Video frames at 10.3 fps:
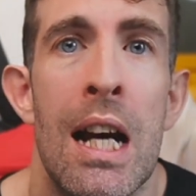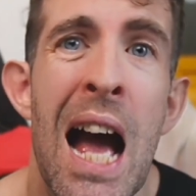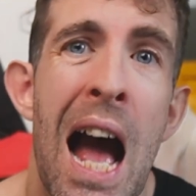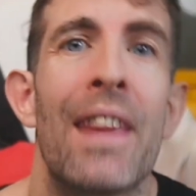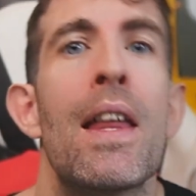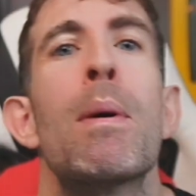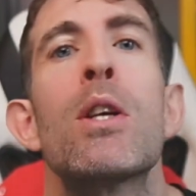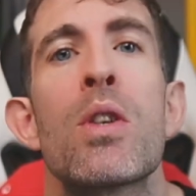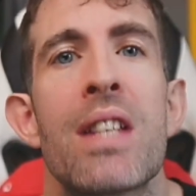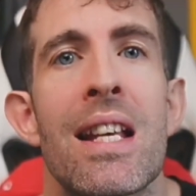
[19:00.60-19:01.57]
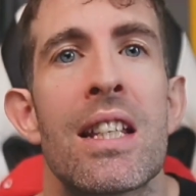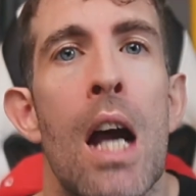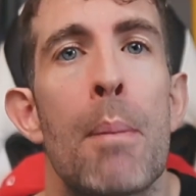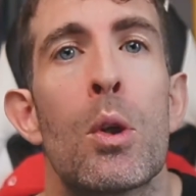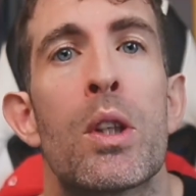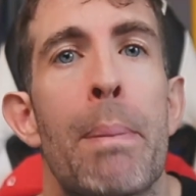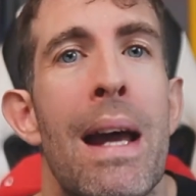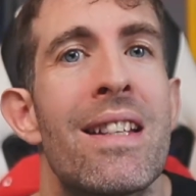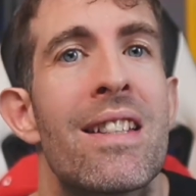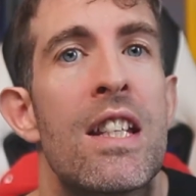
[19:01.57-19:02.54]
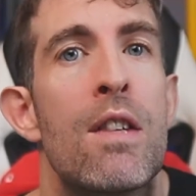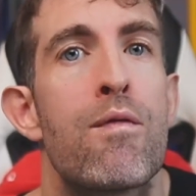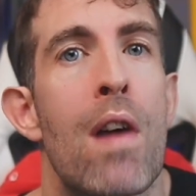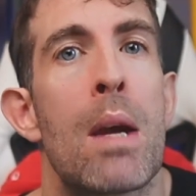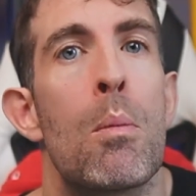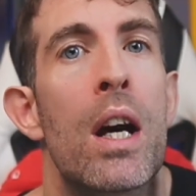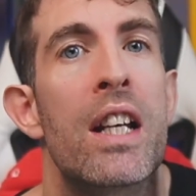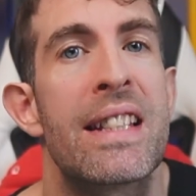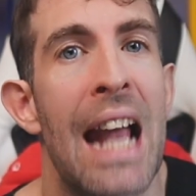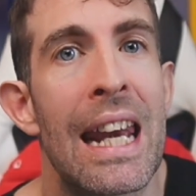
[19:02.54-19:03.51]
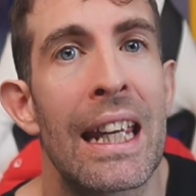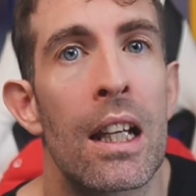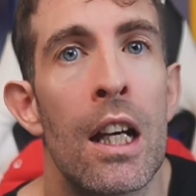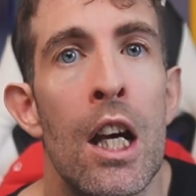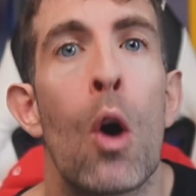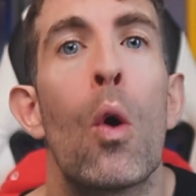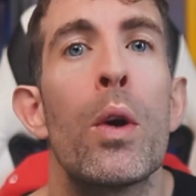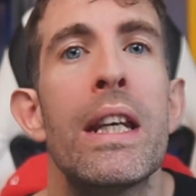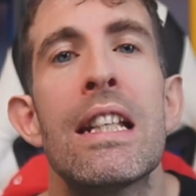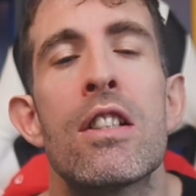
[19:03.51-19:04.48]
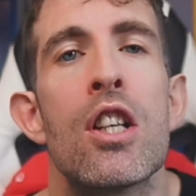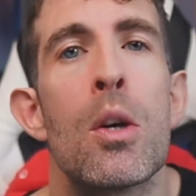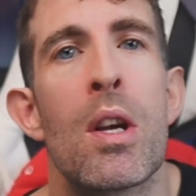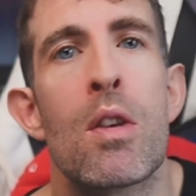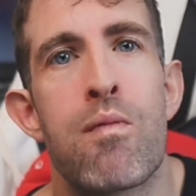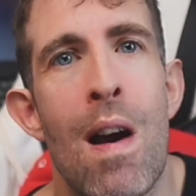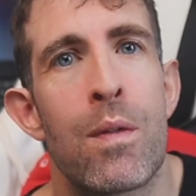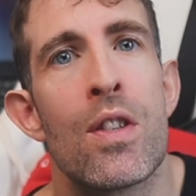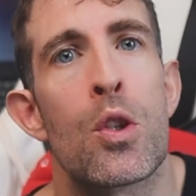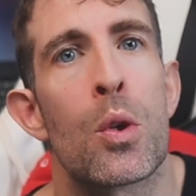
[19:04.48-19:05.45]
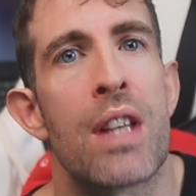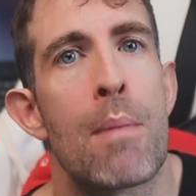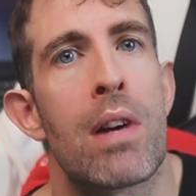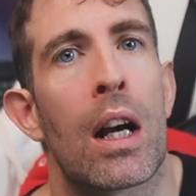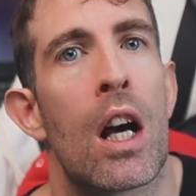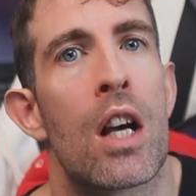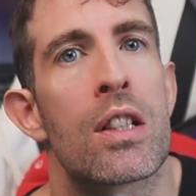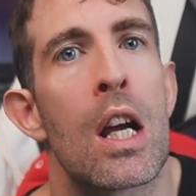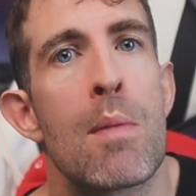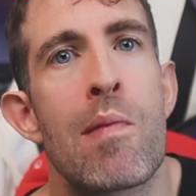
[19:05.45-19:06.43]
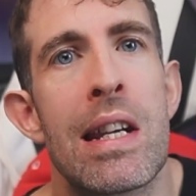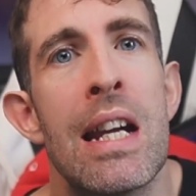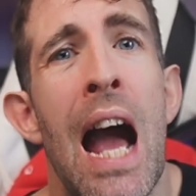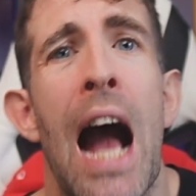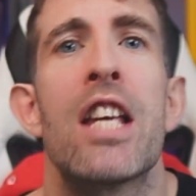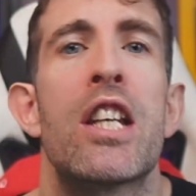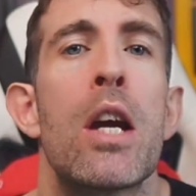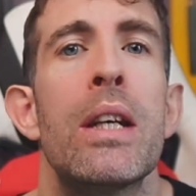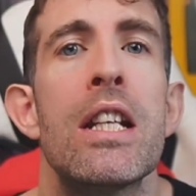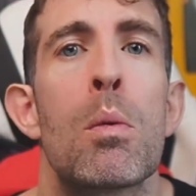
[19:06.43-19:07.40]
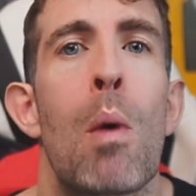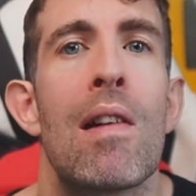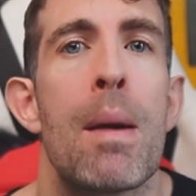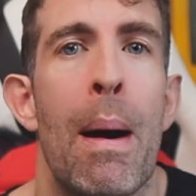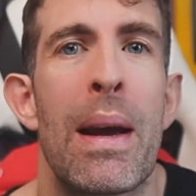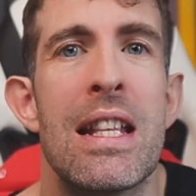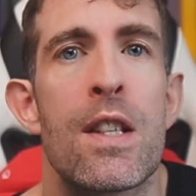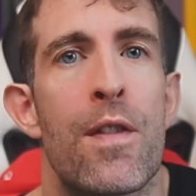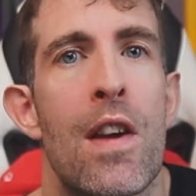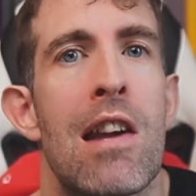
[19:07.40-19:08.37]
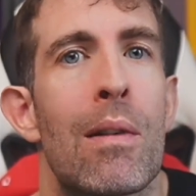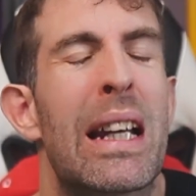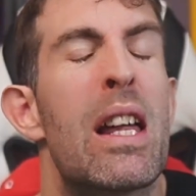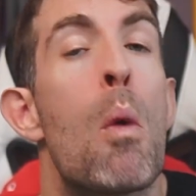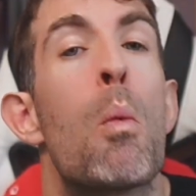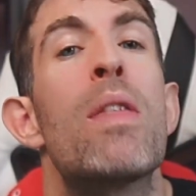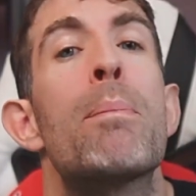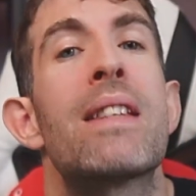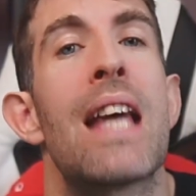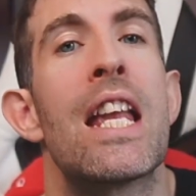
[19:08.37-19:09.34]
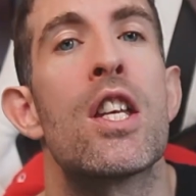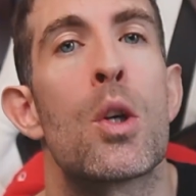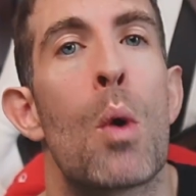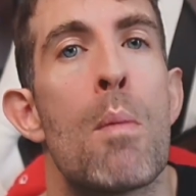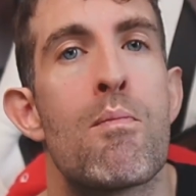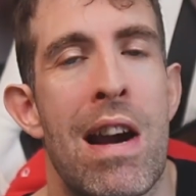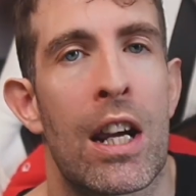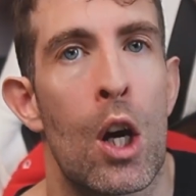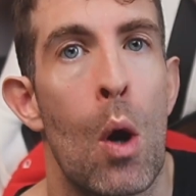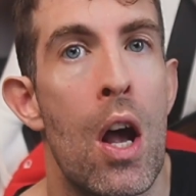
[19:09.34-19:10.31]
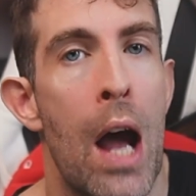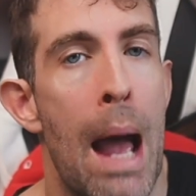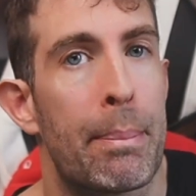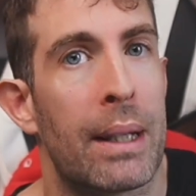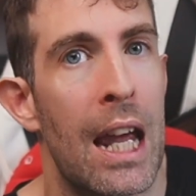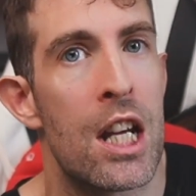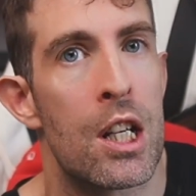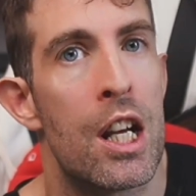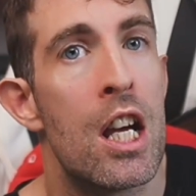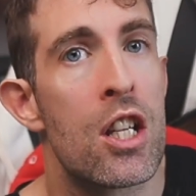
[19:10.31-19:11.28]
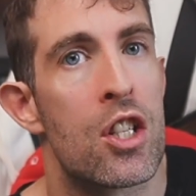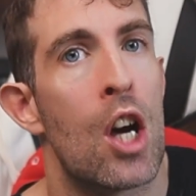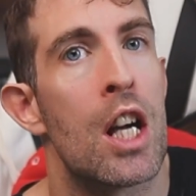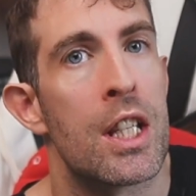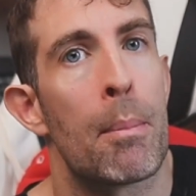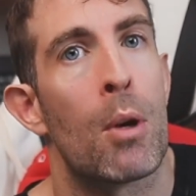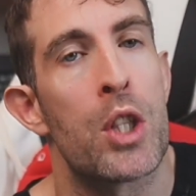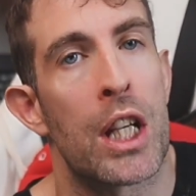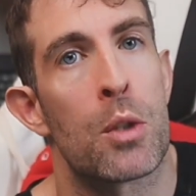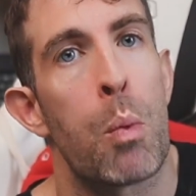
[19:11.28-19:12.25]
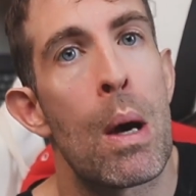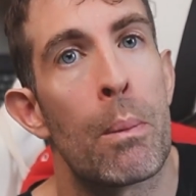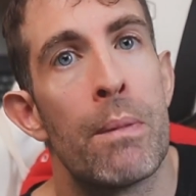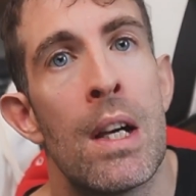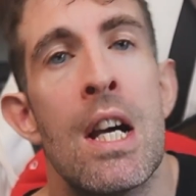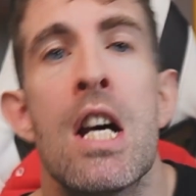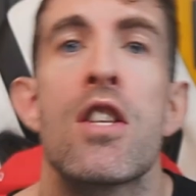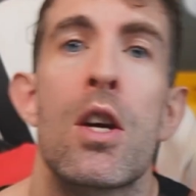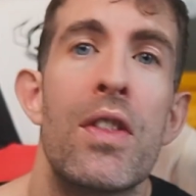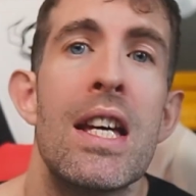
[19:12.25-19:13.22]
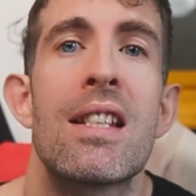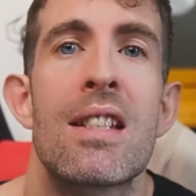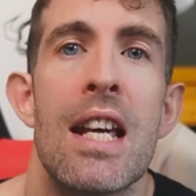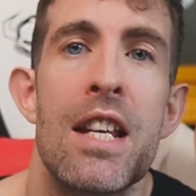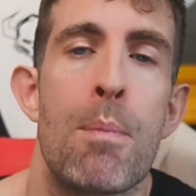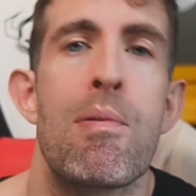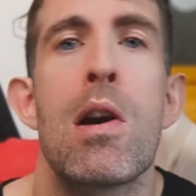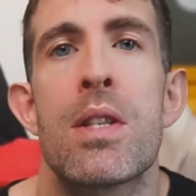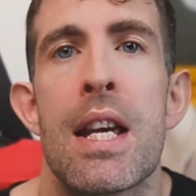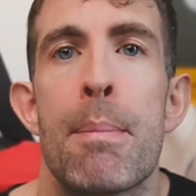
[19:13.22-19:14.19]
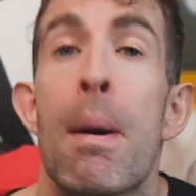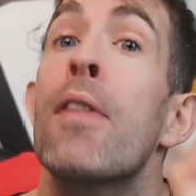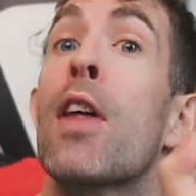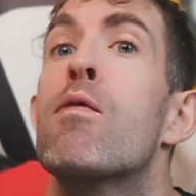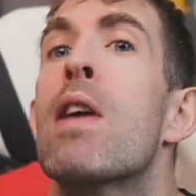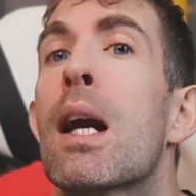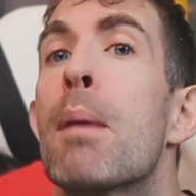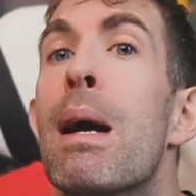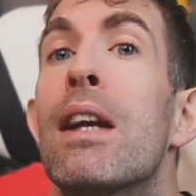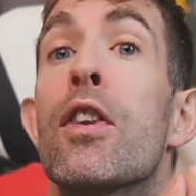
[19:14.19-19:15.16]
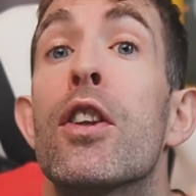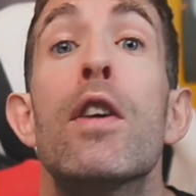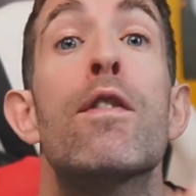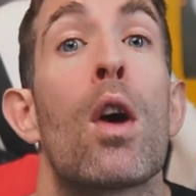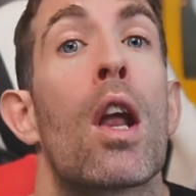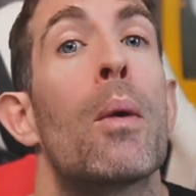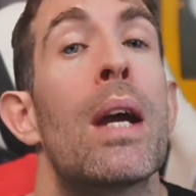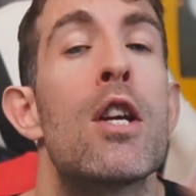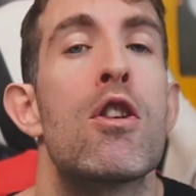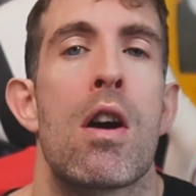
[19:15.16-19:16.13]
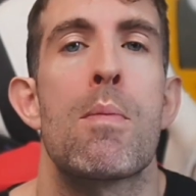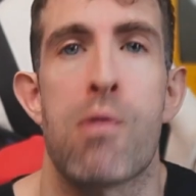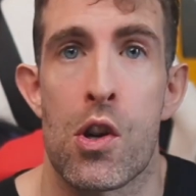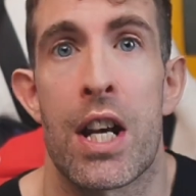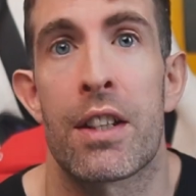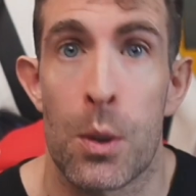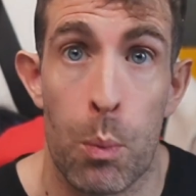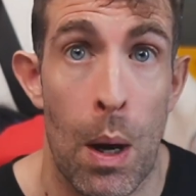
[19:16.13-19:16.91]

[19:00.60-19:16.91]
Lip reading: And then when you're setting up your dependency framework scanning, all you need to do is reference your separate class library, and you don't need to worry about interfering with potential Umbraco application startup logic as well. So this is a pro tip that I recommend that you follow in your own projects as well.